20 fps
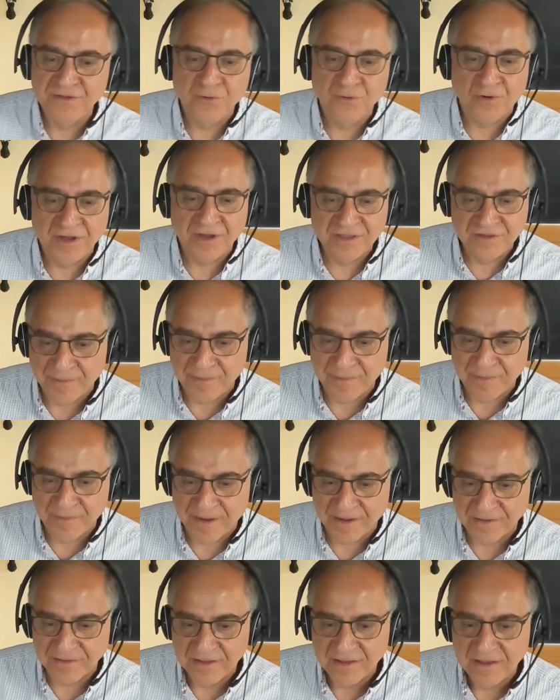no idea
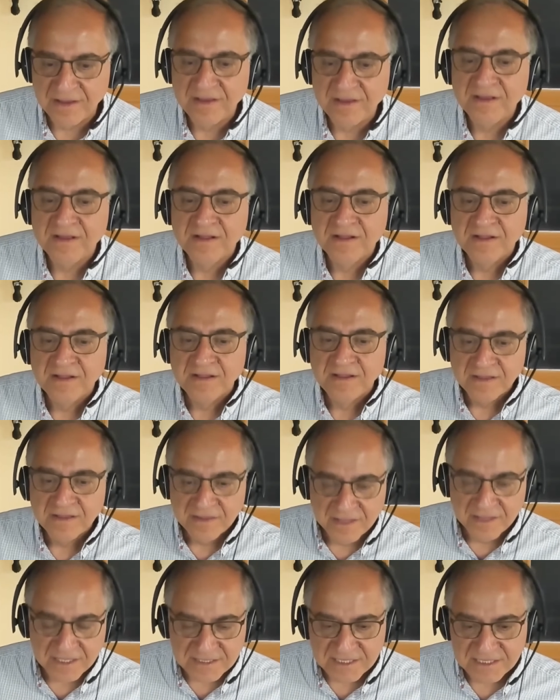about.
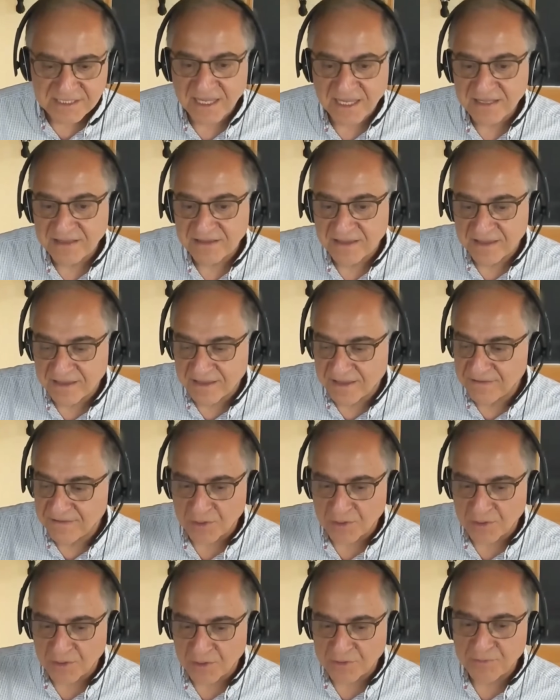This is get, gives
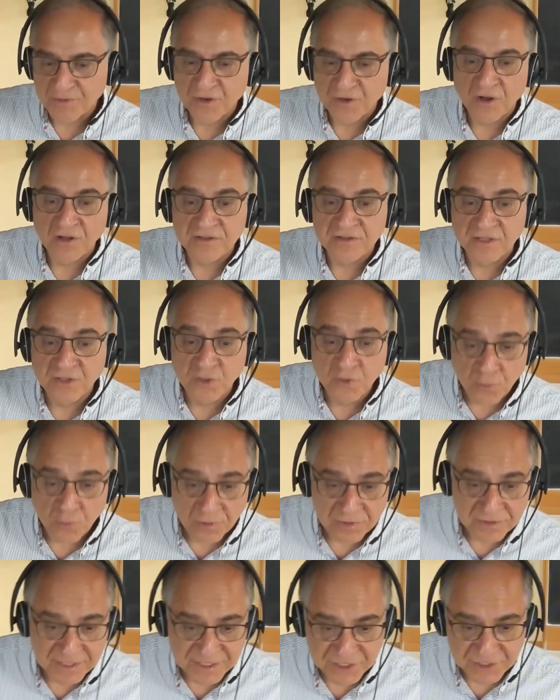us what we call the
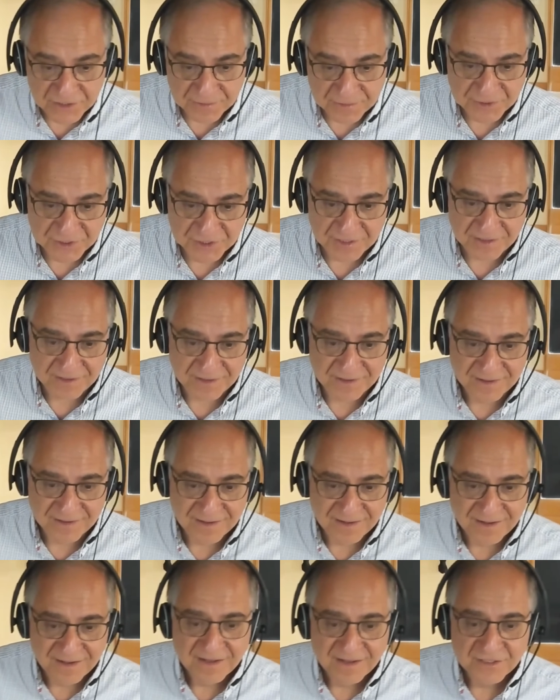dual description.
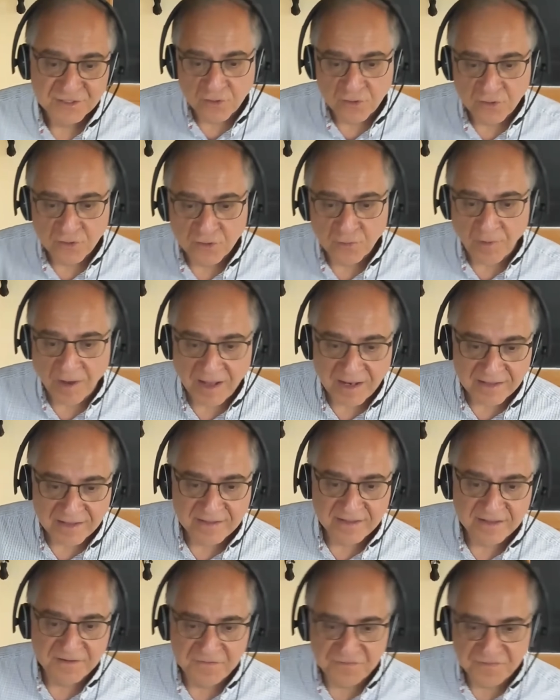So the
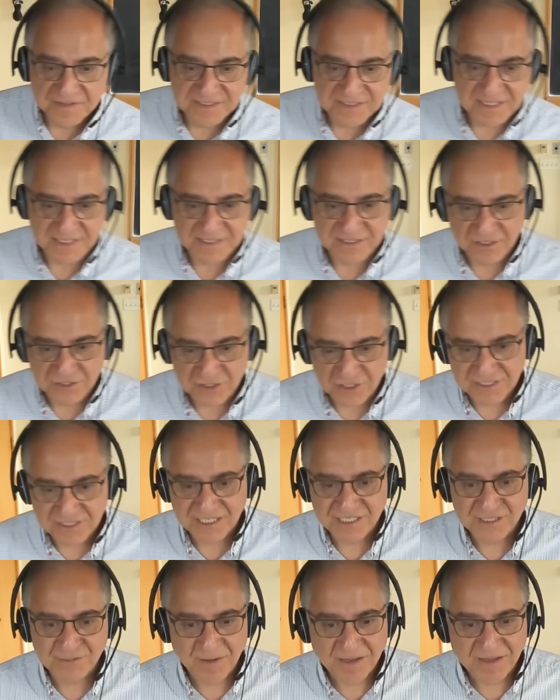duality in physics, I just
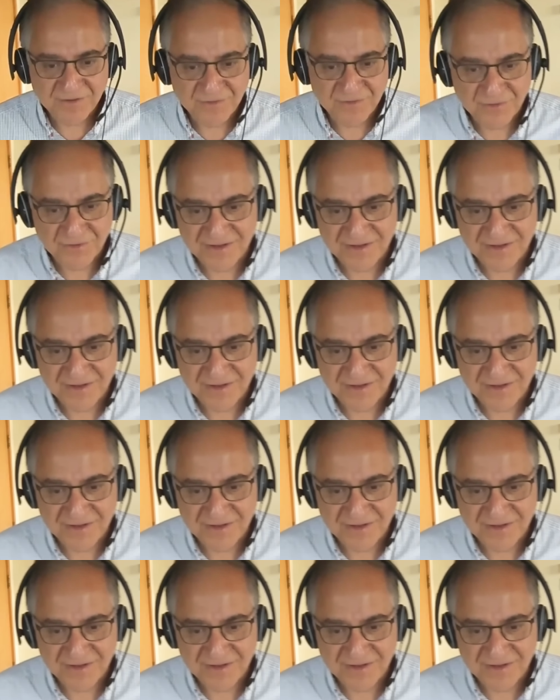explained to